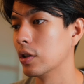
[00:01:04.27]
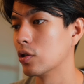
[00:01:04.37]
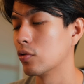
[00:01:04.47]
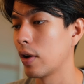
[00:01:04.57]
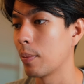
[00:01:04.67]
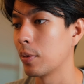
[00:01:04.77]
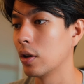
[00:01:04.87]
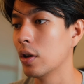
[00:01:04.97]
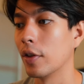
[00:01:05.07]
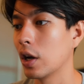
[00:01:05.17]
just drop
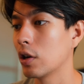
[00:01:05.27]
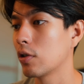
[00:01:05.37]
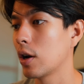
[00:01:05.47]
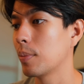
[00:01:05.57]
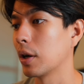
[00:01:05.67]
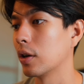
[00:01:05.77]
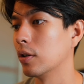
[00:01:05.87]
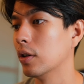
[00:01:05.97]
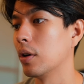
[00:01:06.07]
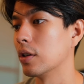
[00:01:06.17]
it on the airdrop. I
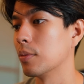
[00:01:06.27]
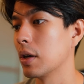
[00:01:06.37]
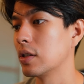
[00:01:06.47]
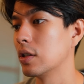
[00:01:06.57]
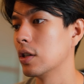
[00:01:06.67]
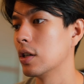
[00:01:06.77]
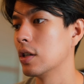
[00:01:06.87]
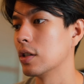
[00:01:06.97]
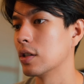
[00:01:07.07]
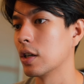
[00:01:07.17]
could put it into
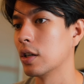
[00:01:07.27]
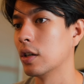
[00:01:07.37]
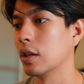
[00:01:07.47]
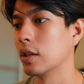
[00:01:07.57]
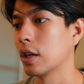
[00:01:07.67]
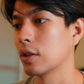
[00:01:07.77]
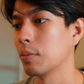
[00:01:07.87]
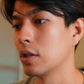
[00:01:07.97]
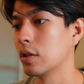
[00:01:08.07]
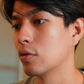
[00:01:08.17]
messages and send a, a text
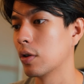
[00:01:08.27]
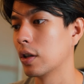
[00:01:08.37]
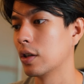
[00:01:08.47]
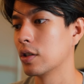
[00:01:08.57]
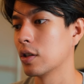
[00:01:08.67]
message quickly to